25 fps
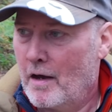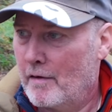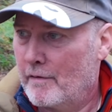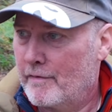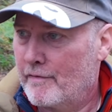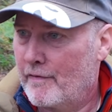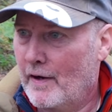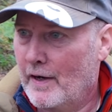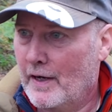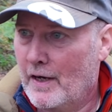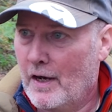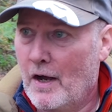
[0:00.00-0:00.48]

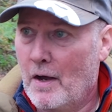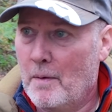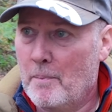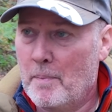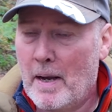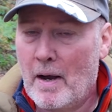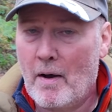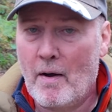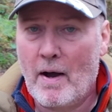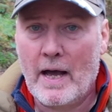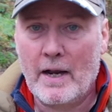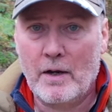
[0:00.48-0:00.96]
fungi
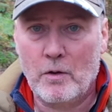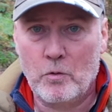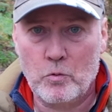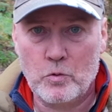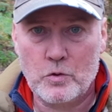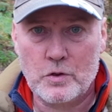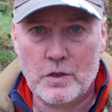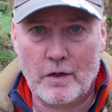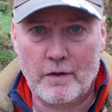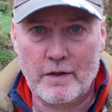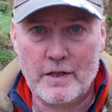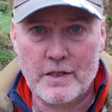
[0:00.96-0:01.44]
about, and
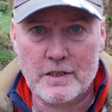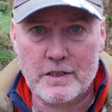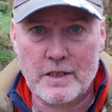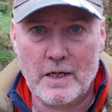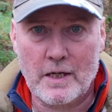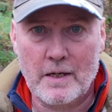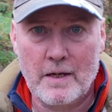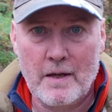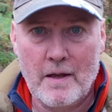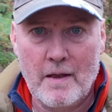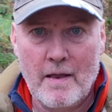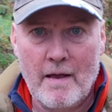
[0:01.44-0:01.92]
also there's
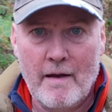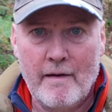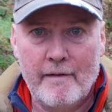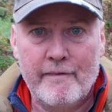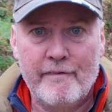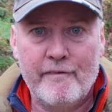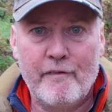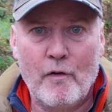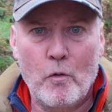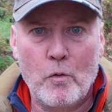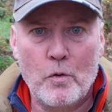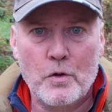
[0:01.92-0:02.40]
a
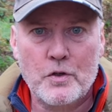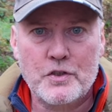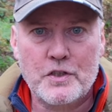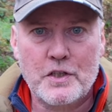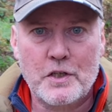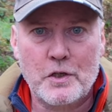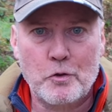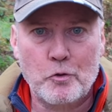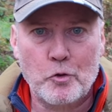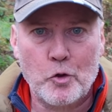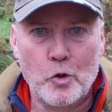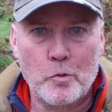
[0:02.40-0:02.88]

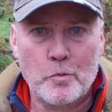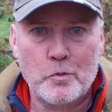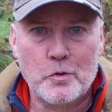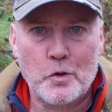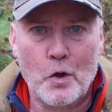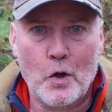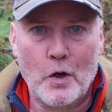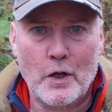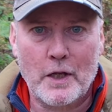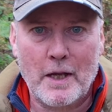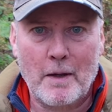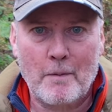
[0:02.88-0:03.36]
foraging group
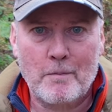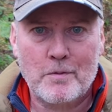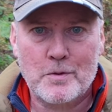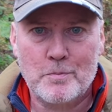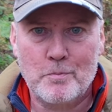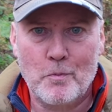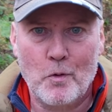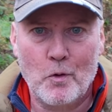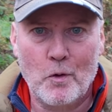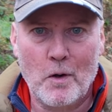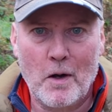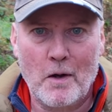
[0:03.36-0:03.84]
turning up
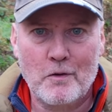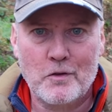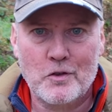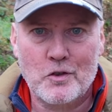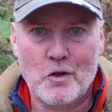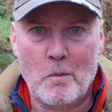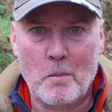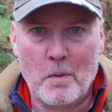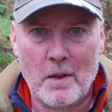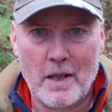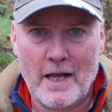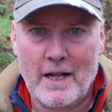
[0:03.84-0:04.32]
tomorrow,
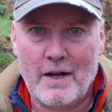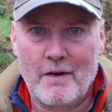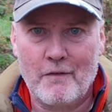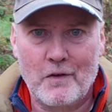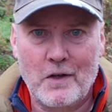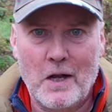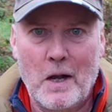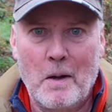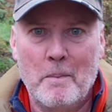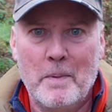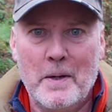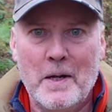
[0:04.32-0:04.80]
so I'm glad I've
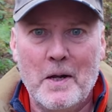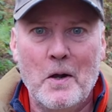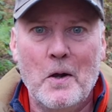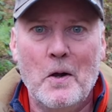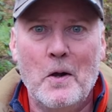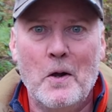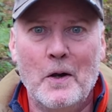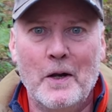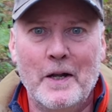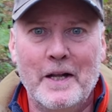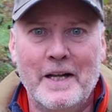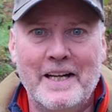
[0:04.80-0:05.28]
come here
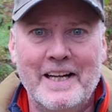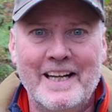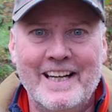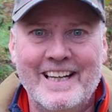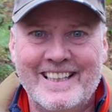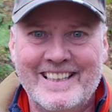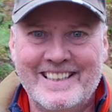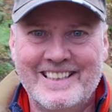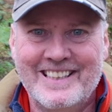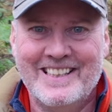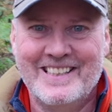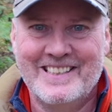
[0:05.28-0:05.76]
early
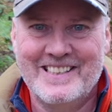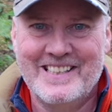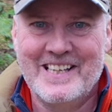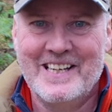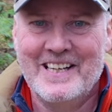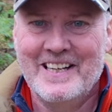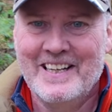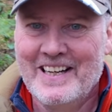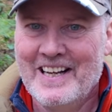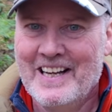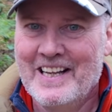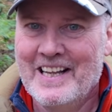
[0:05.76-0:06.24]
because
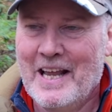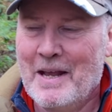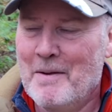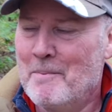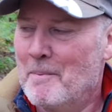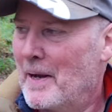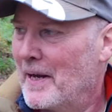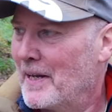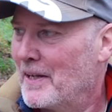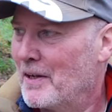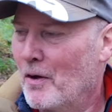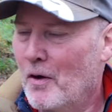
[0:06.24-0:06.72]
there
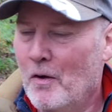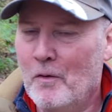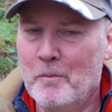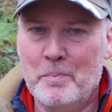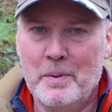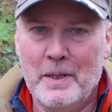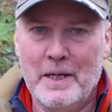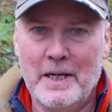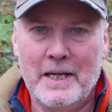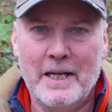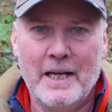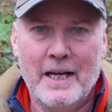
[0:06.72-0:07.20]
may not
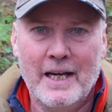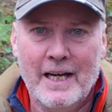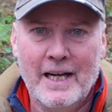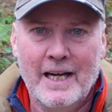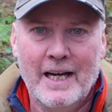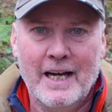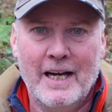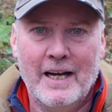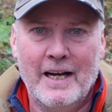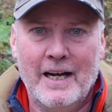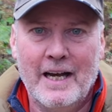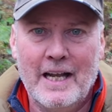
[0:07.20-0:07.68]
be
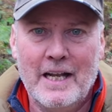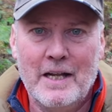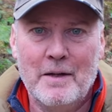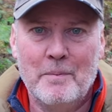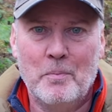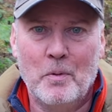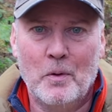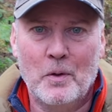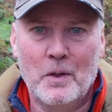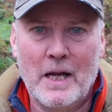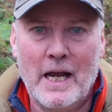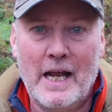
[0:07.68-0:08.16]

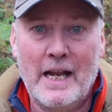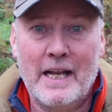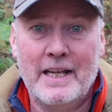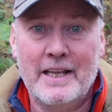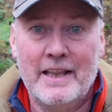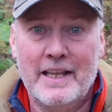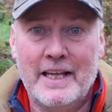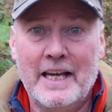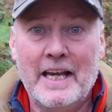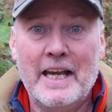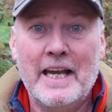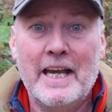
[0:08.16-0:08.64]

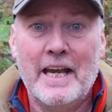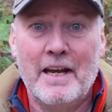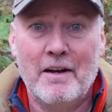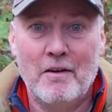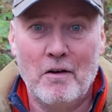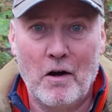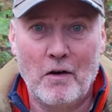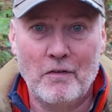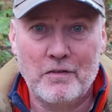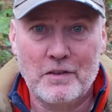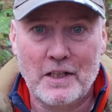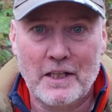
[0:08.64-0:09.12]
anything here
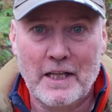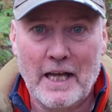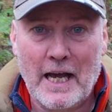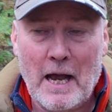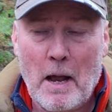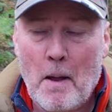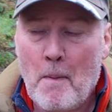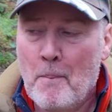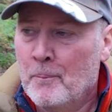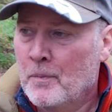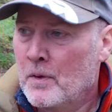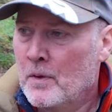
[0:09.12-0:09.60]
after that.